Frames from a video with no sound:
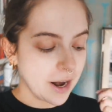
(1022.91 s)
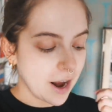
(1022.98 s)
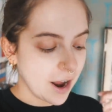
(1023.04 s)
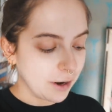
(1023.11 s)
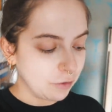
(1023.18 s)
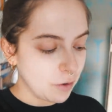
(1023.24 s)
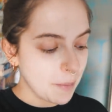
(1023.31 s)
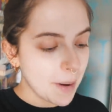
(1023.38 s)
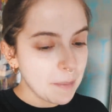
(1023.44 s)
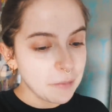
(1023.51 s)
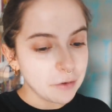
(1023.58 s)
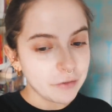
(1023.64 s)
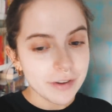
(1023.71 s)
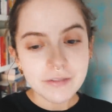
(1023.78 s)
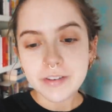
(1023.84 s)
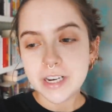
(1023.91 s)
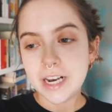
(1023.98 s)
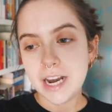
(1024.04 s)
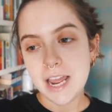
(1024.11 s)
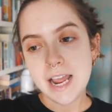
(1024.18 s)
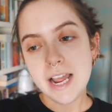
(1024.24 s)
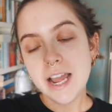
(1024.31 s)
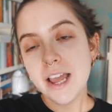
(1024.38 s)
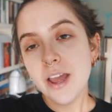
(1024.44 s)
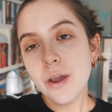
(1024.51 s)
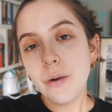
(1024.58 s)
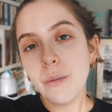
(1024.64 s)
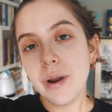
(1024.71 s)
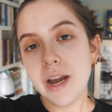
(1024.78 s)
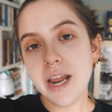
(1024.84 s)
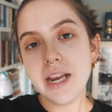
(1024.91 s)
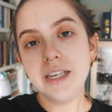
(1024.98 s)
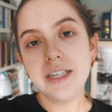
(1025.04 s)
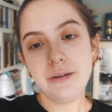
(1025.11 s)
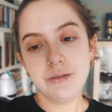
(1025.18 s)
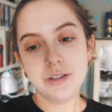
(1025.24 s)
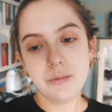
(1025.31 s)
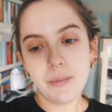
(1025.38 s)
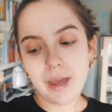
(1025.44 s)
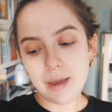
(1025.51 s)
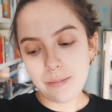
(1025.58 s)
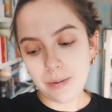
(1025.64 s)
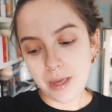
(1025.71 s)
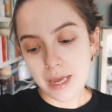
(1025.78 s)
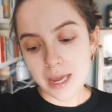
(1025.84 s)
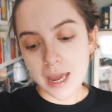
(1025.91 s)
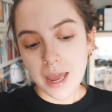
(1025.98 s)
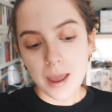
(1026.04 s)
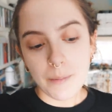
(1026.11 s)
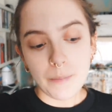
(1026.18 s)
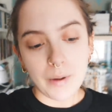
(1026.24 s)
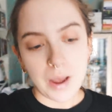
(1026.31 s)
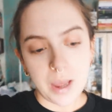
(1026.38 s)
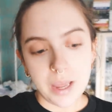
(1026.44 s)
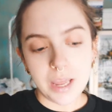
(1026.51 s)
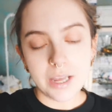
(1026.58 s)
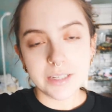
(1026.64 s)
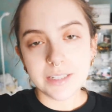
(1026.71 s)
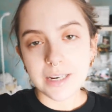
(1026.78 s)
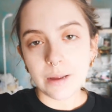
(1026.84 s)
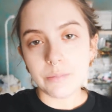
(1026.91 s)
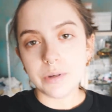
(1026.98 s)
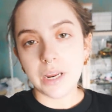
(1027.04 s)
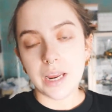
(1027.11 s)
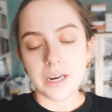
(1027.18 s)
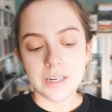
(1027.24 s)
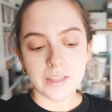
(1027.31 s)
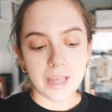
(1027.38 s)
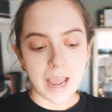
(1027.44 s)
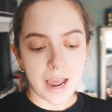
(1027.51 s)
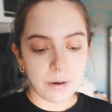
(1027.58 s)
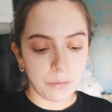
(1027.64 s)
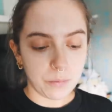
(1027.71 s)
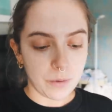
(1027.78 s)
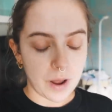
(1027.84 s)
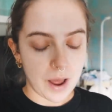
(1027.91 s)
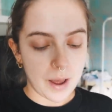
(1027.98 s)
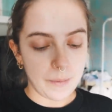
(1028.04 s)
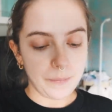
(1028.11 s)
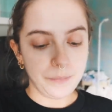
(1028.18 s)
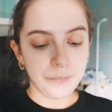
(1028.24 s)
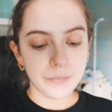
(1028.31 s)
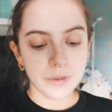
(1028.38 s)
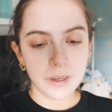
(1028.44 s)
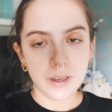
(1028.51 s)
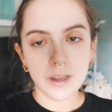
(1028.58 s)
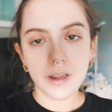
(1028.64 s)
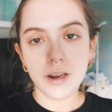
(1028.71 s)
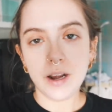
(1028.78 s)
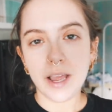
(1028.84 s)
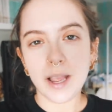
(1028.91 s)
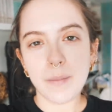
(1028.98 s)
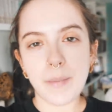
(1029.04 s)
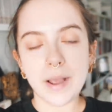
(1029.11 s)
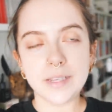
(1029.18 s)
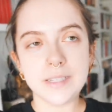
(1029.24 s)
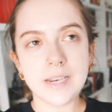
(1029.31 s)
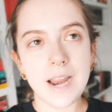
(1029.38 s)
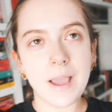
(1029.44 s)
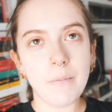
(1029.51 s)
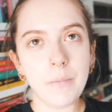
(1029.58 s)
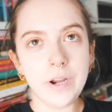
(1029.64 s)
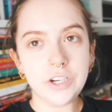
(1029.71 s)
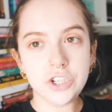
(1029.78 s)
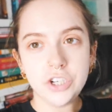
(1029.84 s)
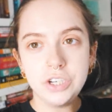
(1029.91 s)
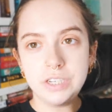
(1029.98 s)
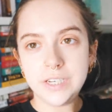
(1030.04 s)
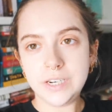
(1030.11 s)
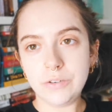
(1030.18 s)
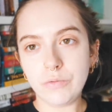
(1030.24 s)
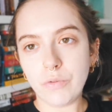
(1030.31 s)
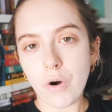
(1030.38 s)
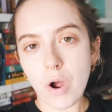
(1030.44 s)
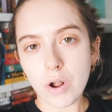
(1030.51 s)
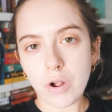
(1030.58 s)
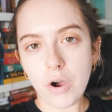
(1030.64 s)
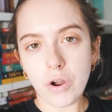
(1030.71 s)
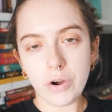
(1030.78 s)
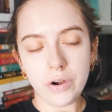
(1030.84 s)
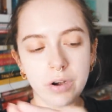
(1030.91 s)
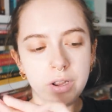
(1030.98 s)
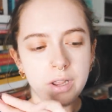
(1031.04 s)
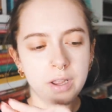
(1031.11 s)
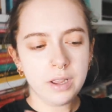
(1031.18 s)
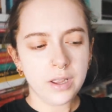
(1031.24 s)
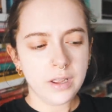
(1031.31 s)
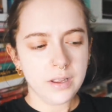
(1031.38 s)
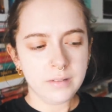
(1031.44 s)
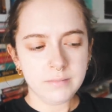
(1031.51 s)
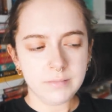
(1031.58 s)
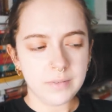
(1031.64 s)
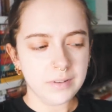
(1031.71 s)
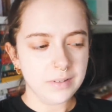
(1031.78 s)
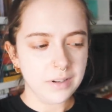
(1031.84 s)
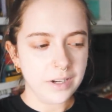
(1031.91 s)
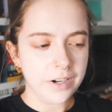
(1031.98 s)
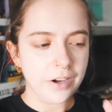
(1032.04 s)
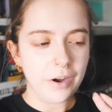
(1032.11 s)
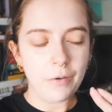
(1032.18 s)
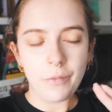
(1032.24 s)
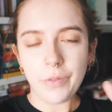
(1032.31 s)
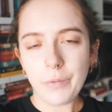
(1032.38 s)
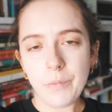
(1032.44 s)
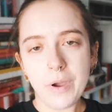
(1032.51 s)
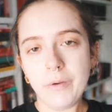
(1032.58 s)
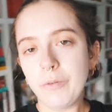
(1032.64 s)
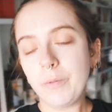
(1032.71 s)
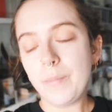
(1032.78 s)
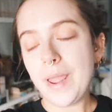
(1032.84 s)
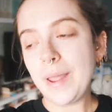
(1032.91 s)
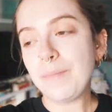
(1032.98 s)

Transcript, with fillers: And I remember vividly when Indy was a baby, my stepdad, they had um, like a bassinet which did rock on I don't know what the word would be.